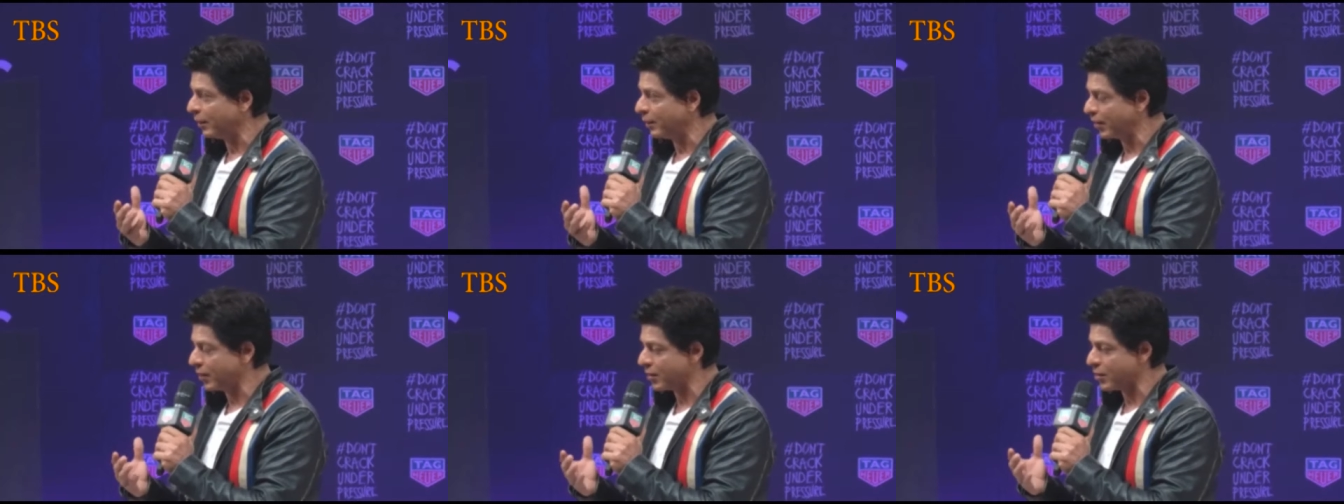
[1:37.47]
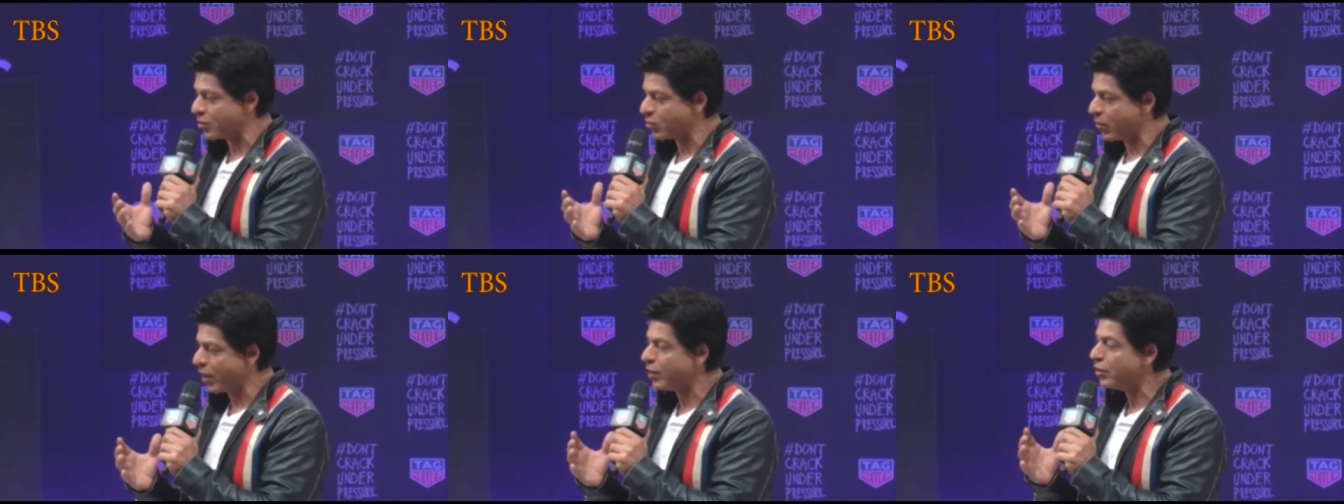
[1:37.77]

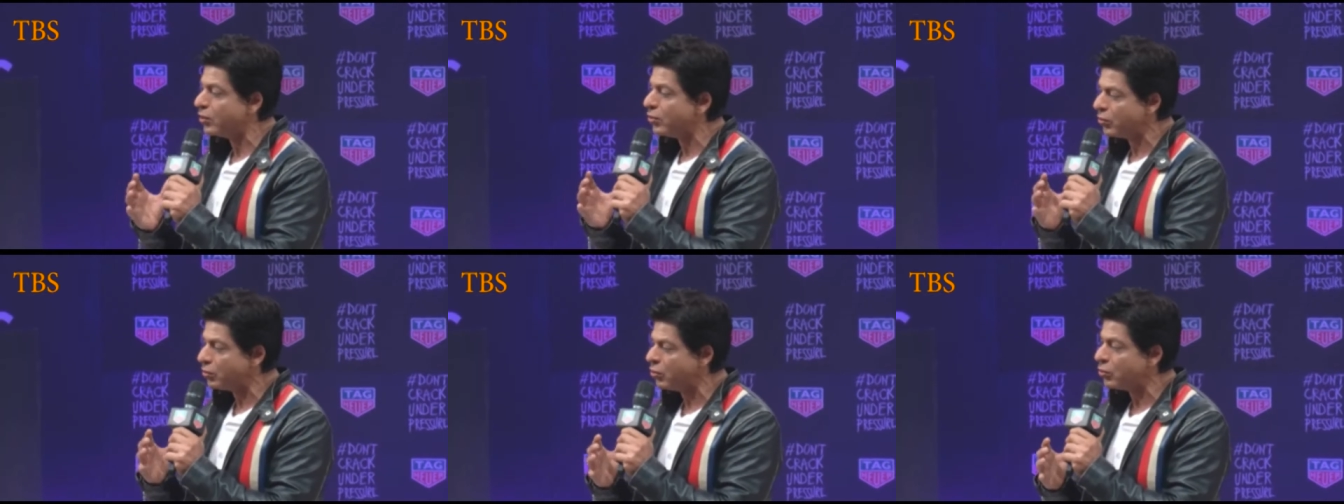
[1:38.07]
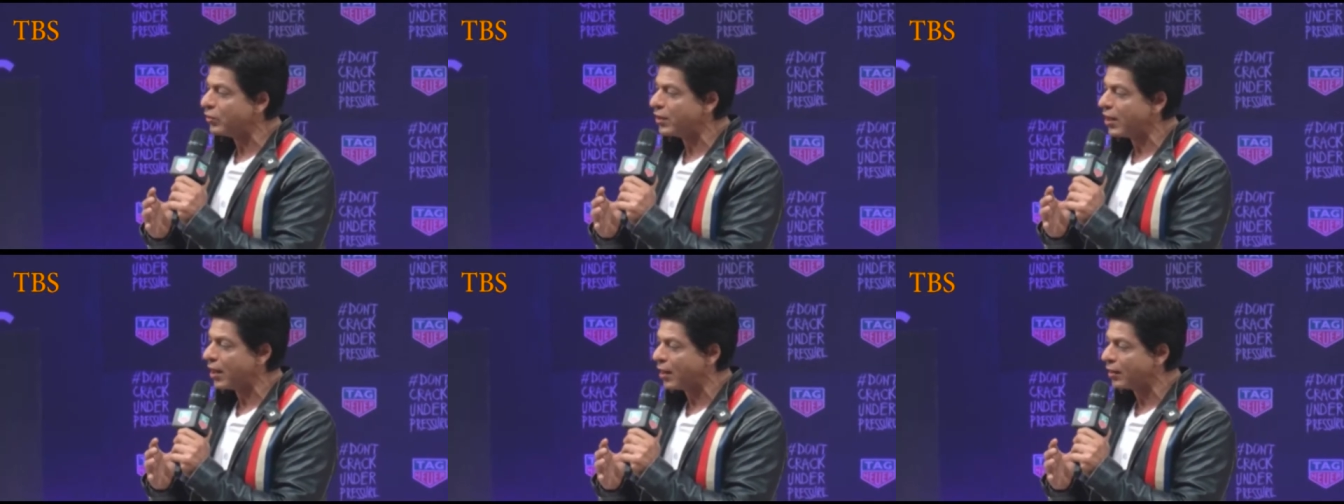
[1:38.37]
Because when you
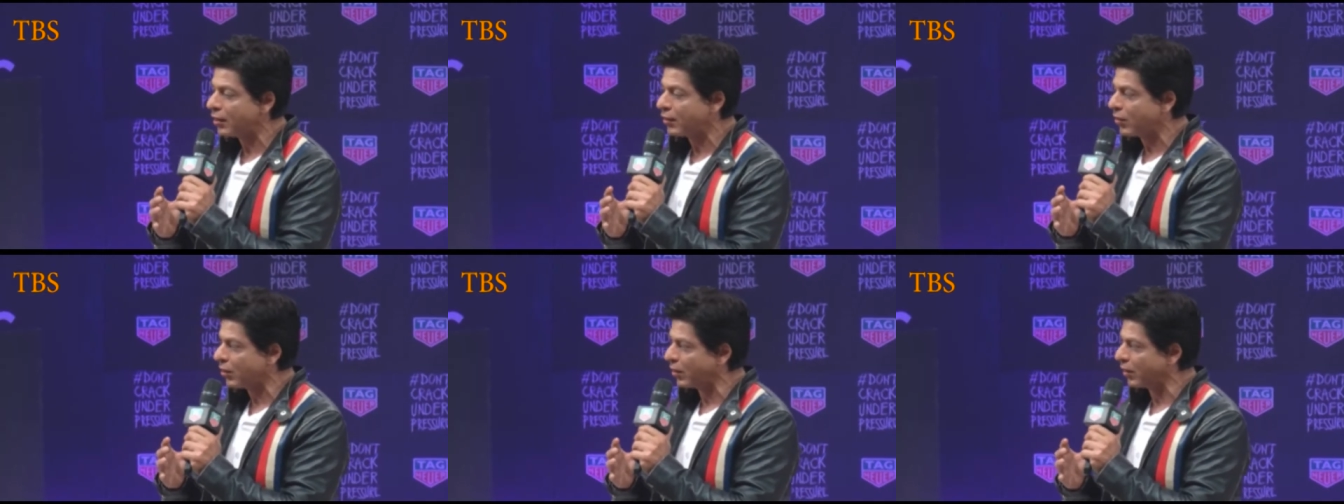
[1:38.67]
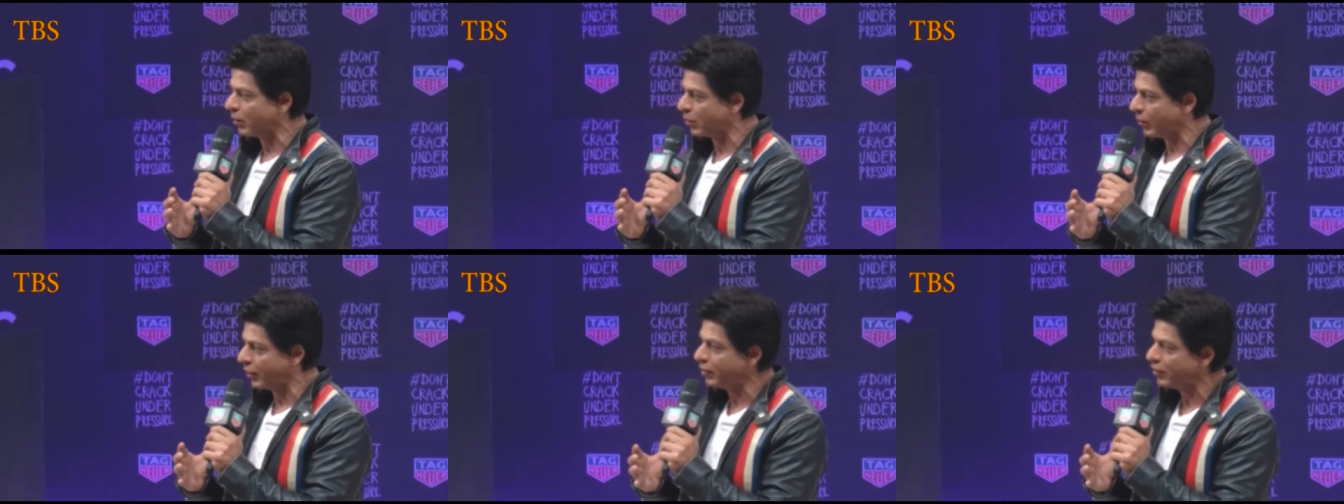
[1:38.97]
do the
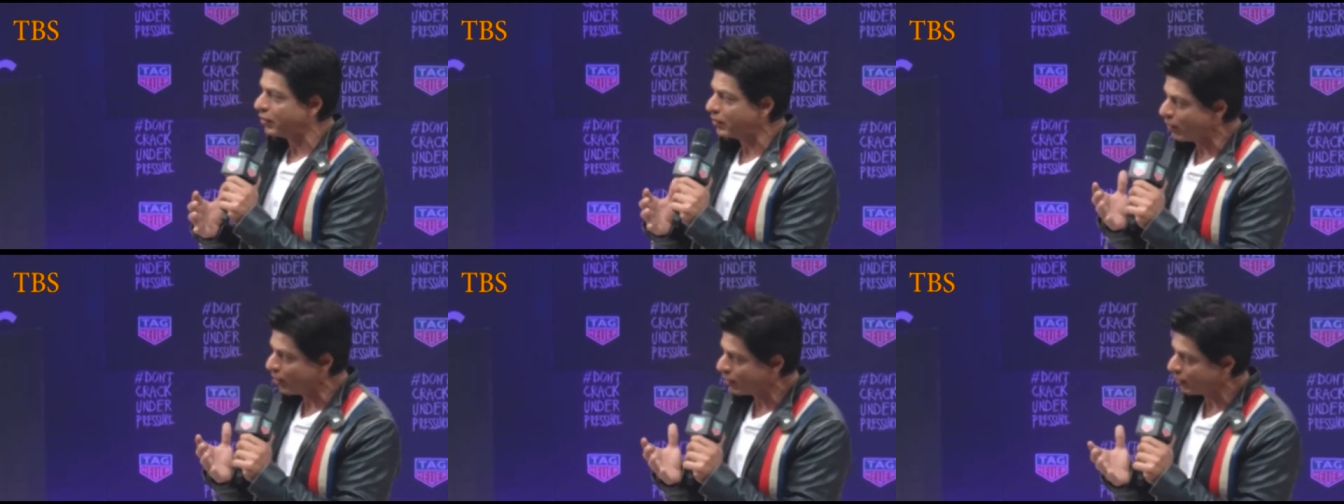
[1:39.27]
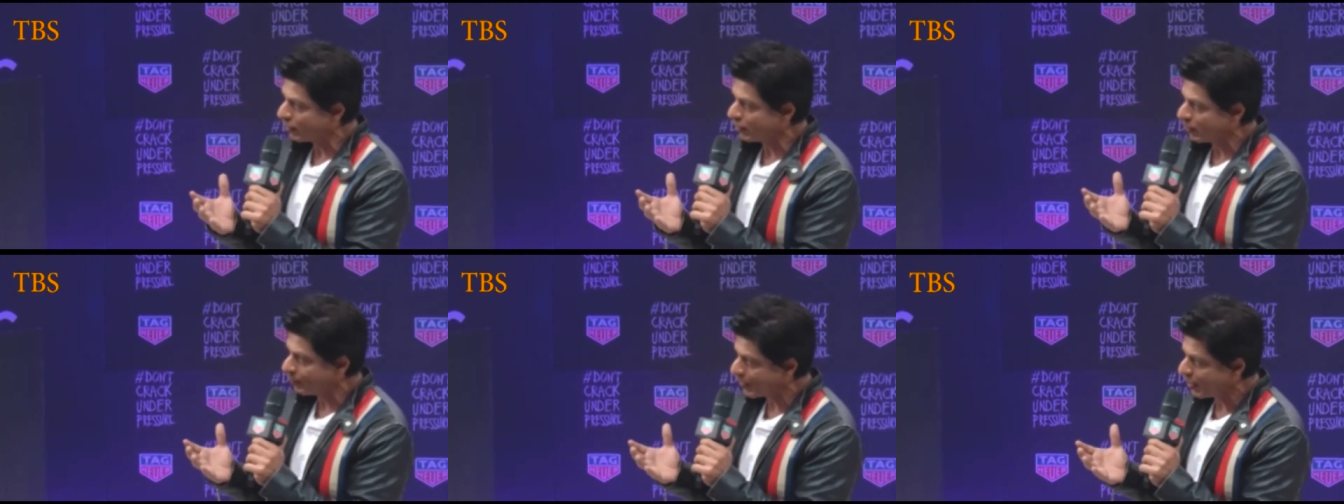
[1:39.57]
untrodden, when you go
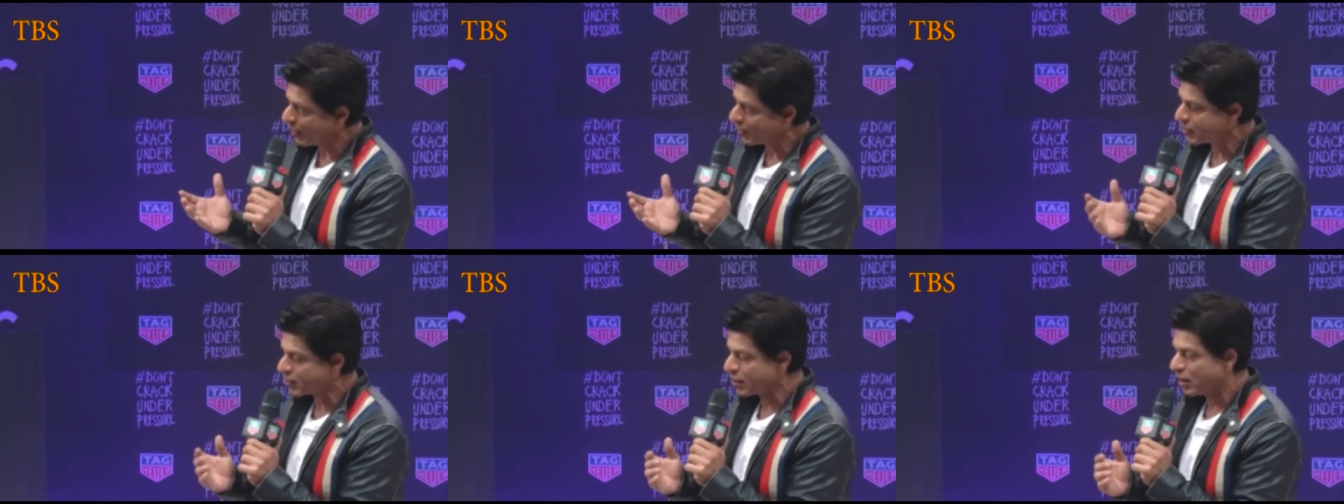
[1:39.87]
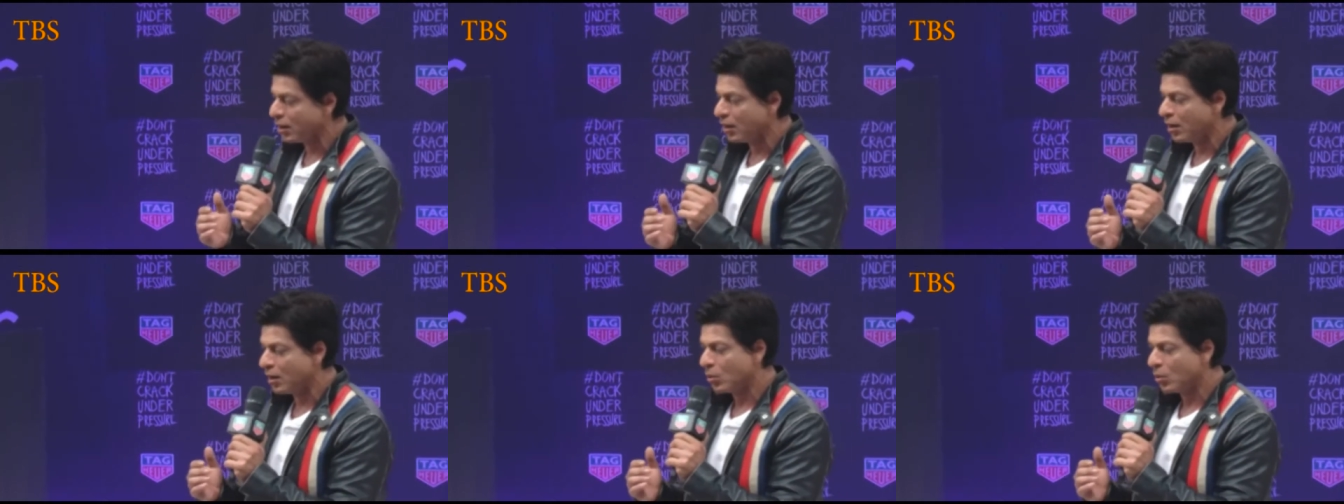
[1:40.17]
onto the paths